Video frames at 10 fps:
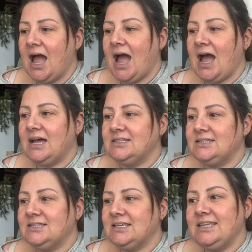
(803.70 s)

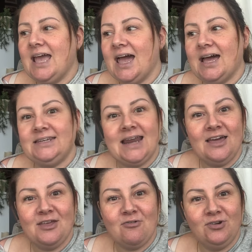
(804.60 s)
And yeah, and now
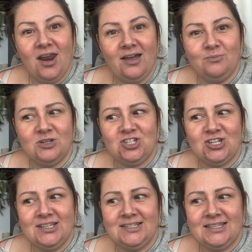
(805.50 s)
they're online, which
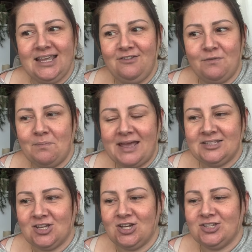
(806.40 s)
is even
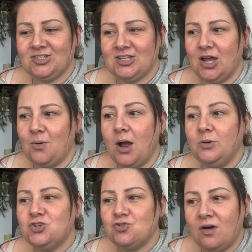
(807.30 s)
better. So I
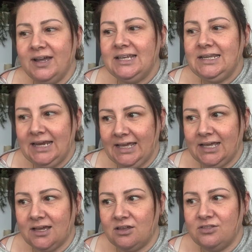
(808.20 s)
will try and
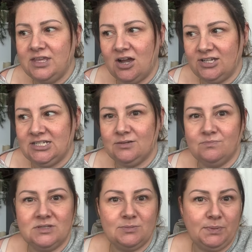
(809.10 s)
link the
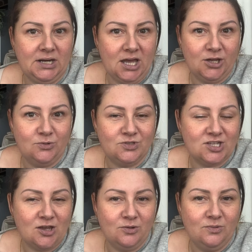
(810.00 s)
items below.
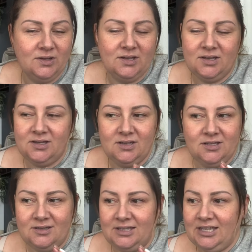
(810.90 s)
So
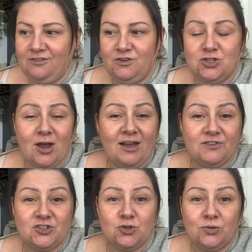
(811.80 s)
if you don't have
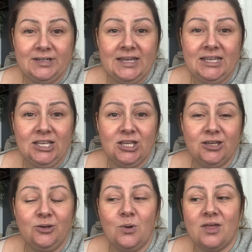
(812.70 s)
a store near
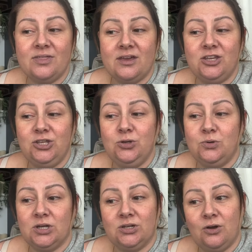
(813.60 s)
you, that you
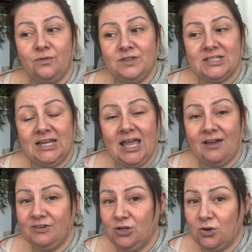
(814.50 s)
can obviously
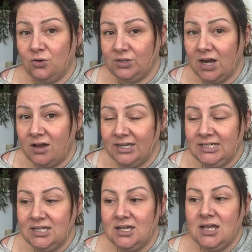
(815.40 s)
have a look online.